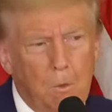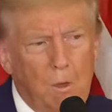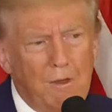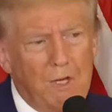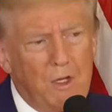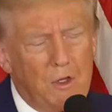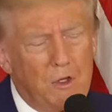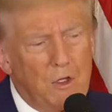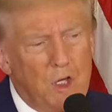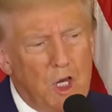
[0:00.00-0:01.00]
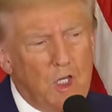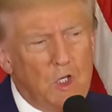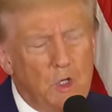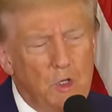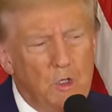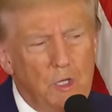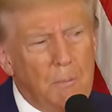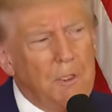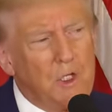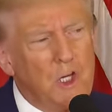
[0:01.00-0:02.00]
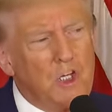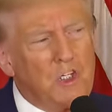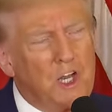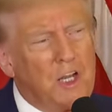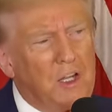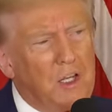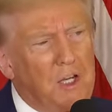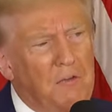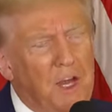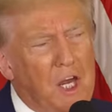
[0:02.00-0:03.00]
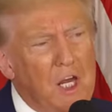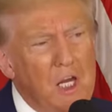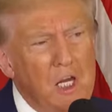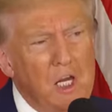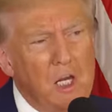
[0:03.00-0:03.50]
We have another judge or a couple of judges that I think are fair.